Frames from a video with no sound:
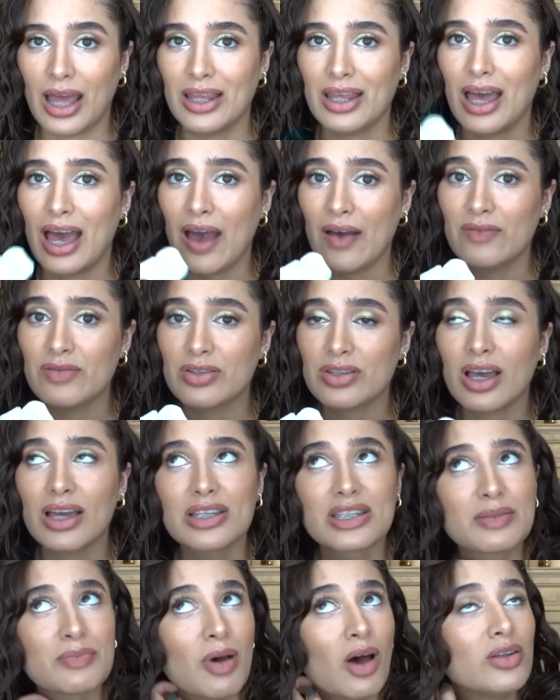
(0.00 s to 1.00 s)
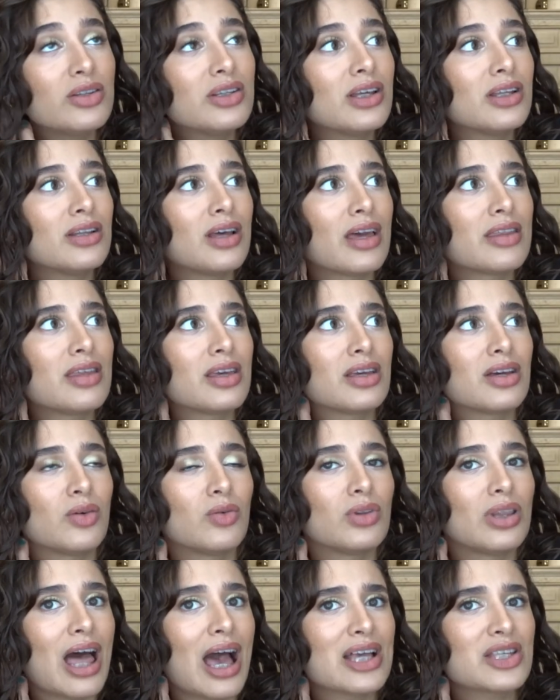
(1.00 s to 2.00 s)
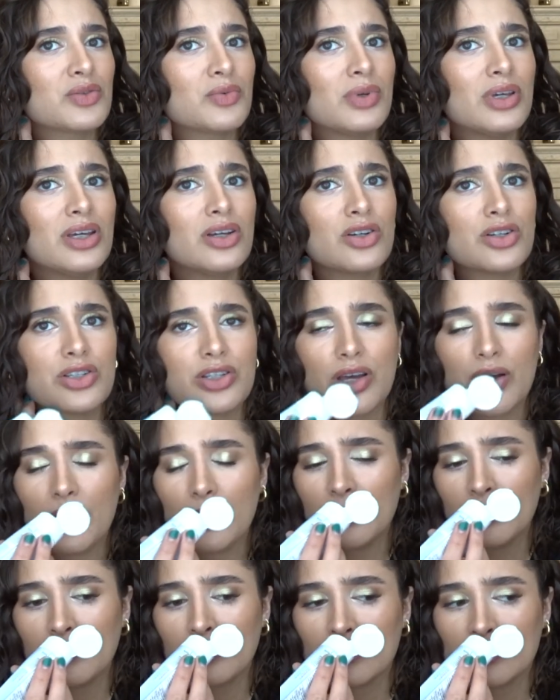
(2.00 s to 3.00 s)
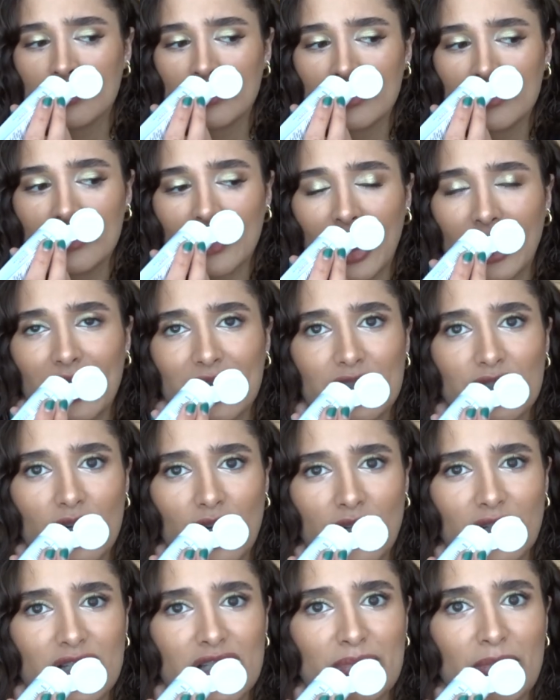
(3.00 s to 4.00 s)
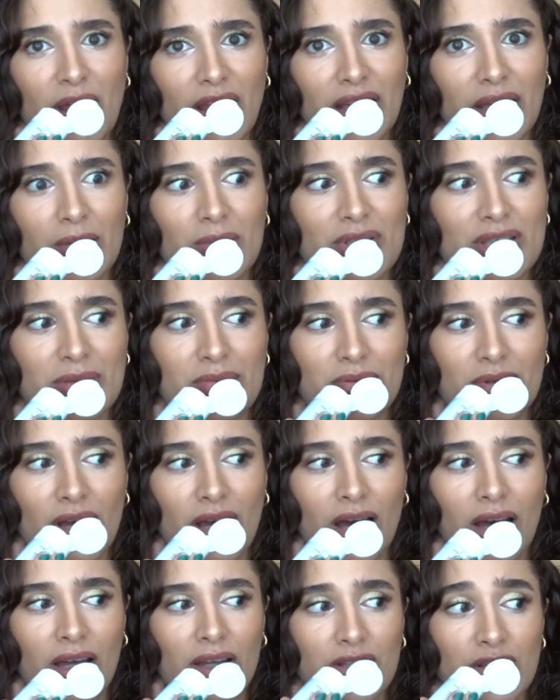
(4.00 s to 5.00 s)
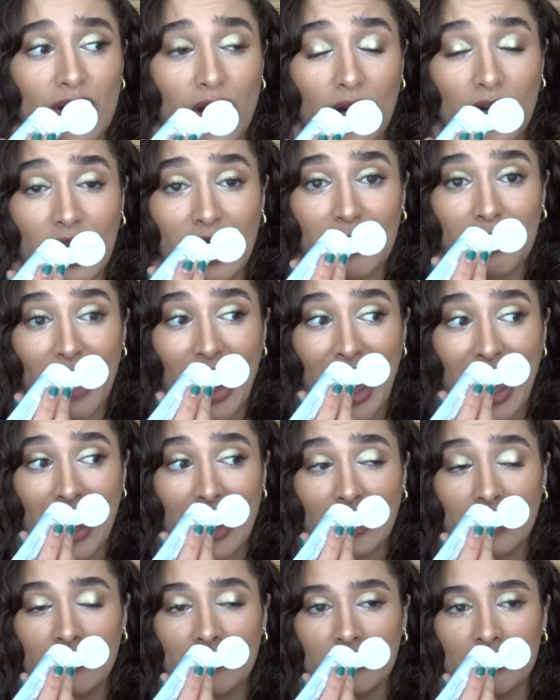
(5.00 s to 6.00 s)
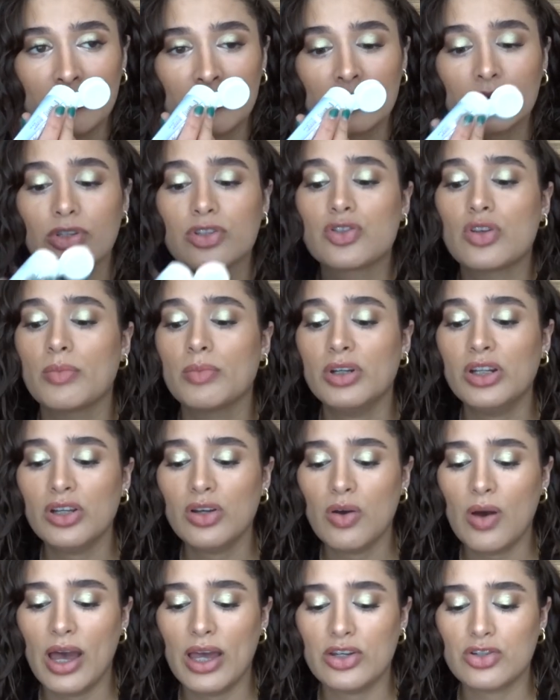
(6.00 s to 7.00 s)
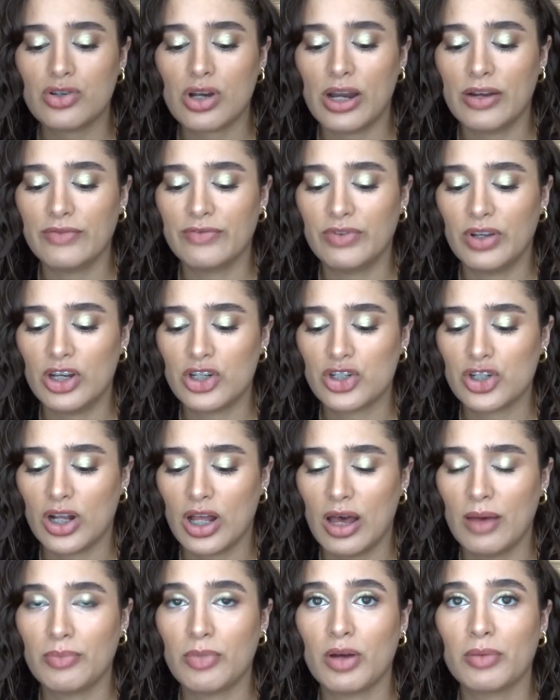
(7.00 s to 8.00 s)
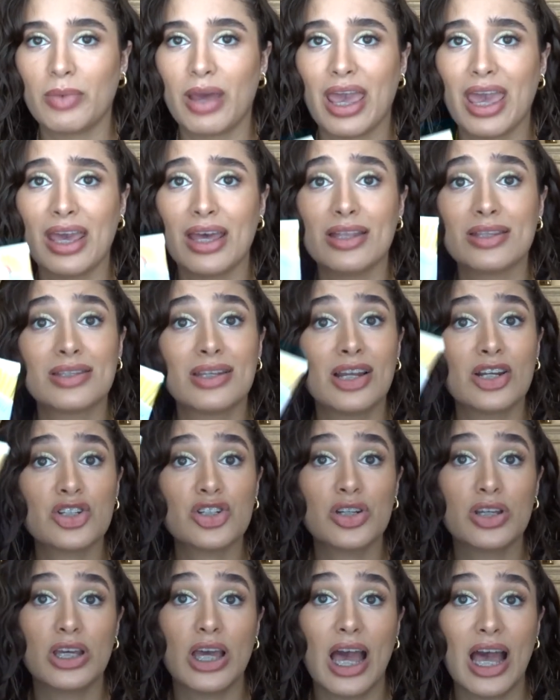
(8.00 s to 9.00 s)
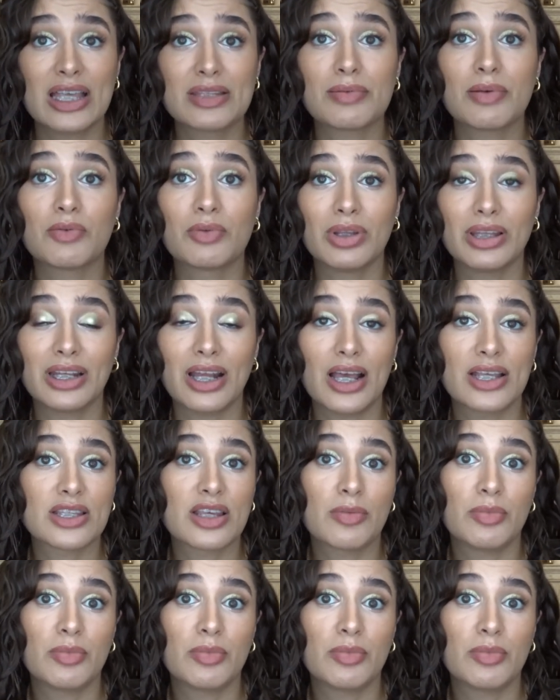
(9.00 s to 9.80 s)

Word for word: I have, I smelled it I think last week or so, and it started to smell like it was uh, turning bad. So I'm gonna go ahead and try and finish it up on my hands. It actually has been really nice.